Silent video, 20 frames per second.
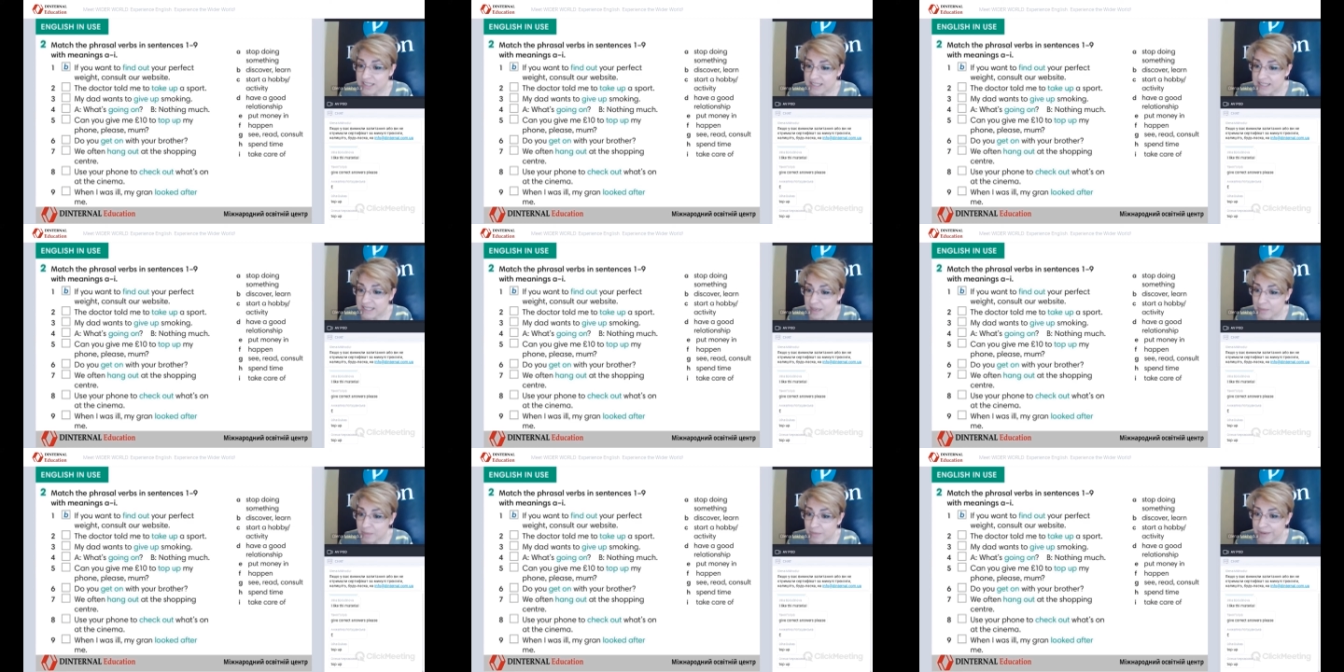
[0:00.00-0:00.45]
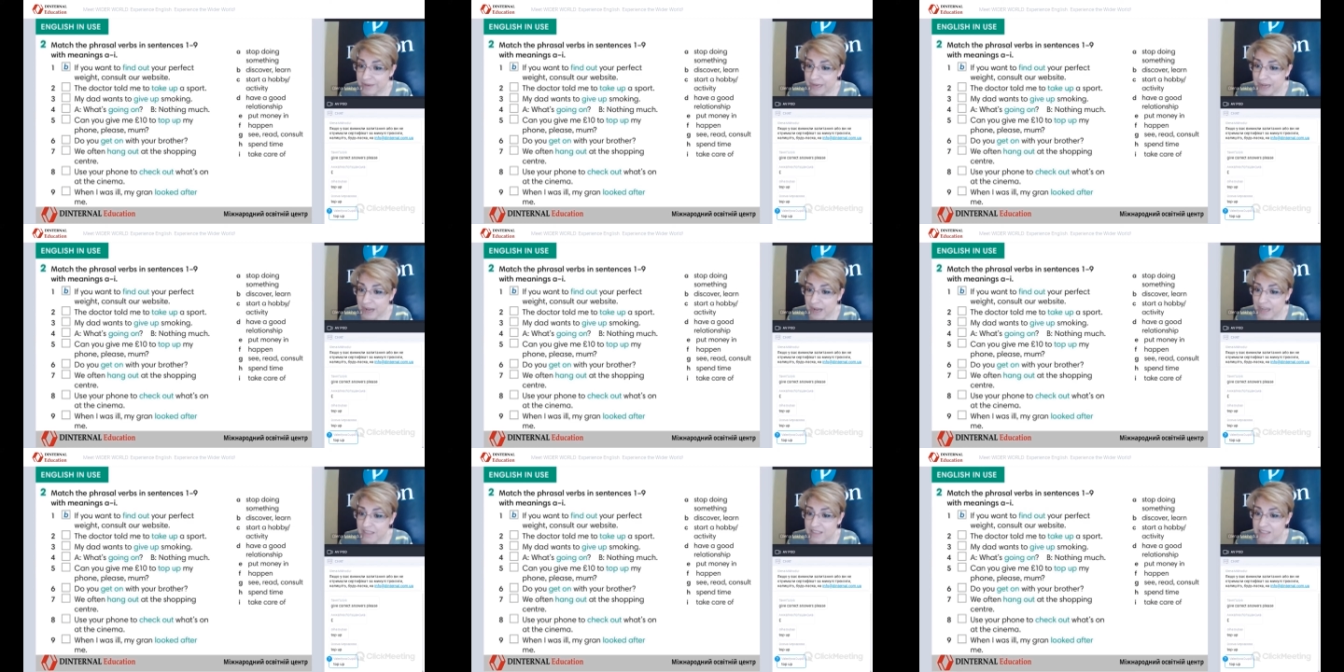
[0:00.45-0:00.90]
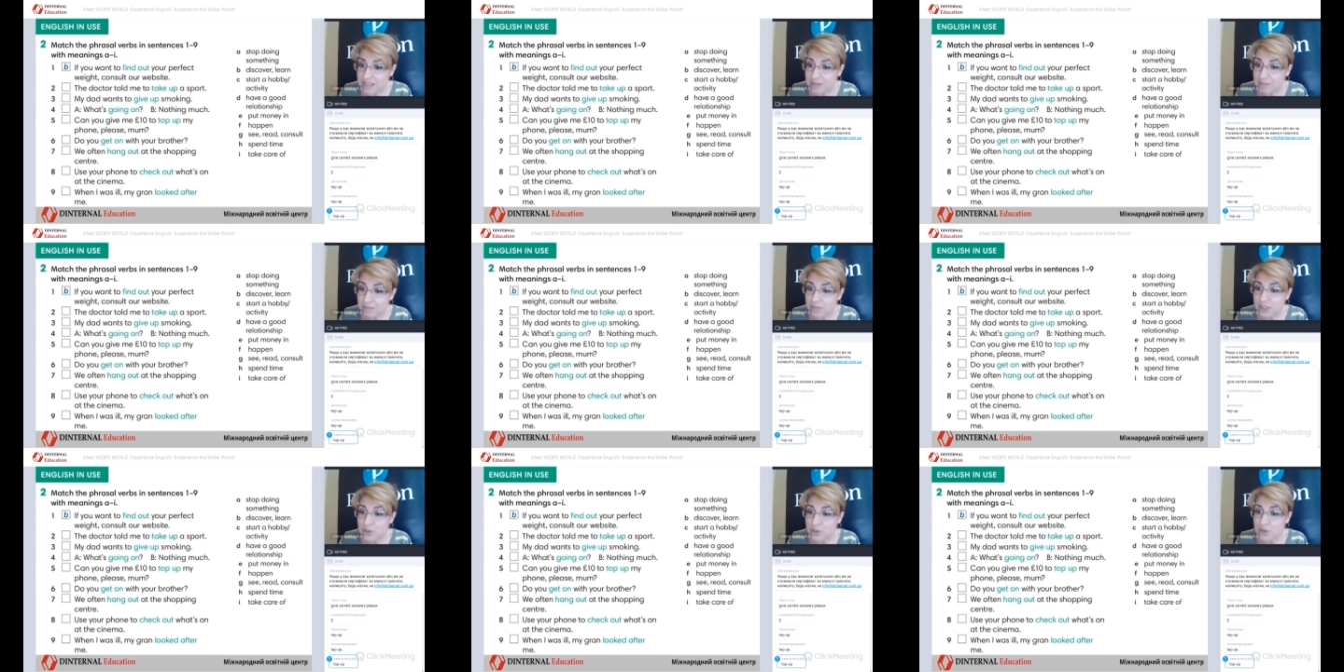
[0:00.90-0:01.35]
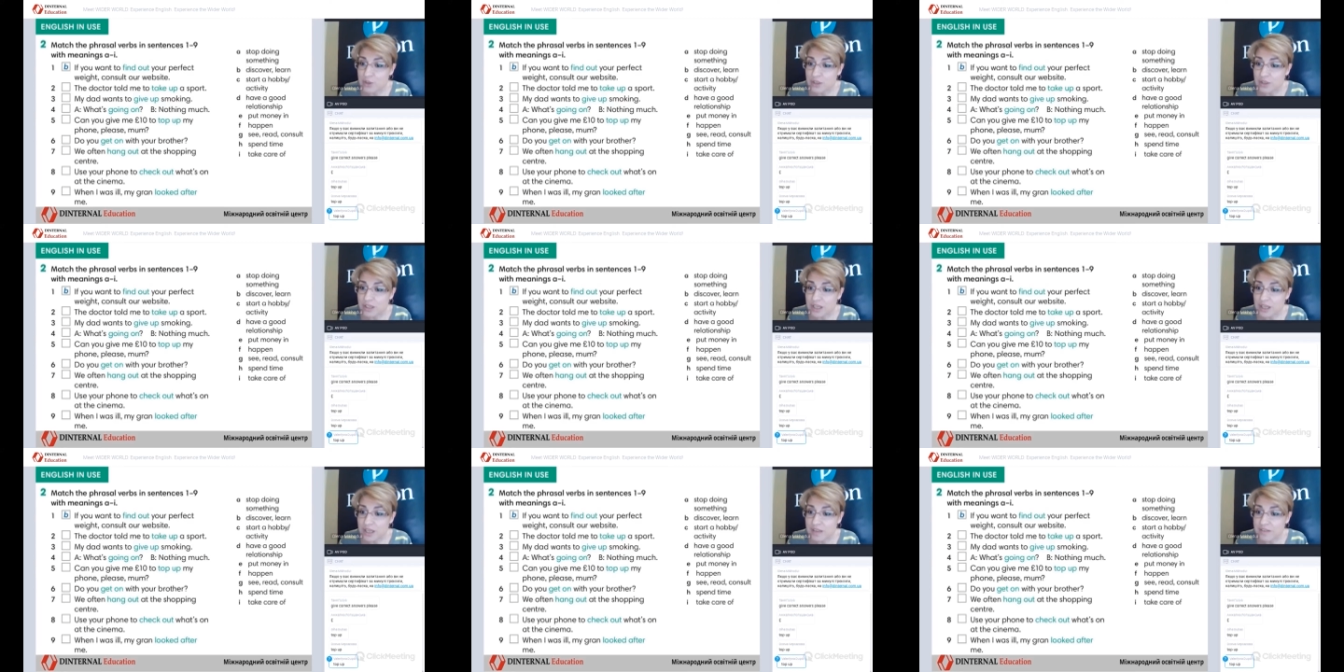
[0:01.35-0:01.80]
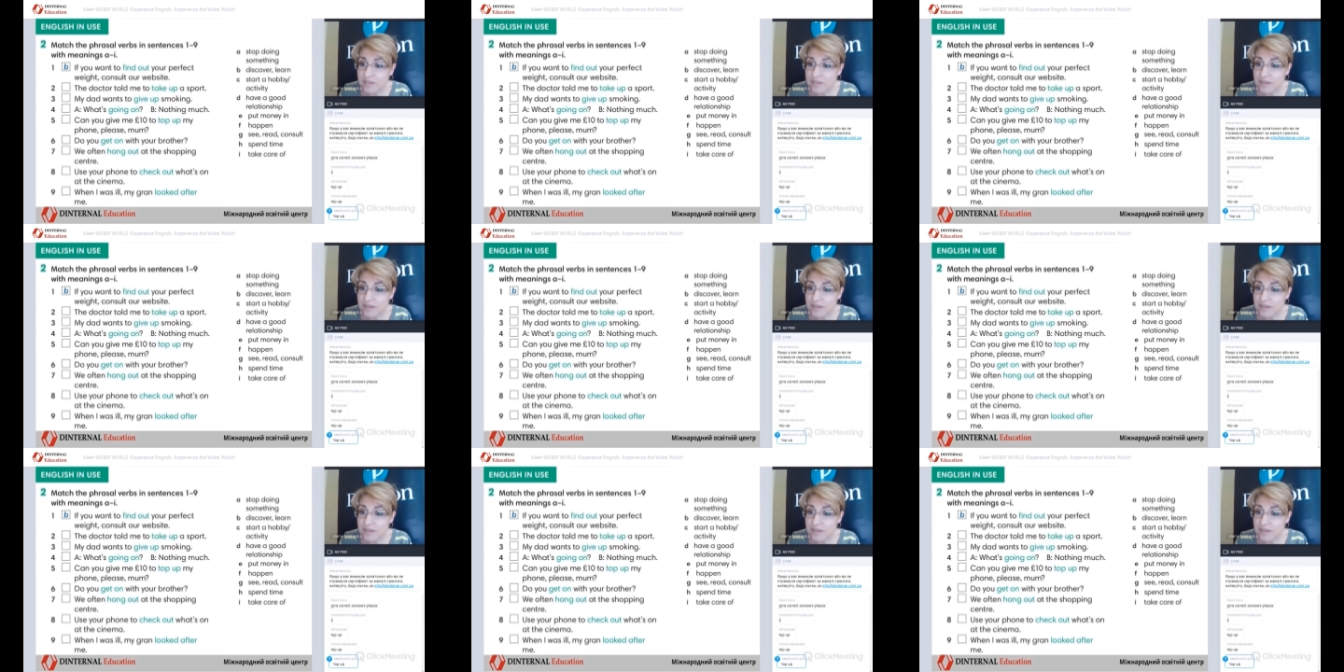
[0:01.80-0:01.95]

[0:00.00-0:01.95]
Somebody asked me to give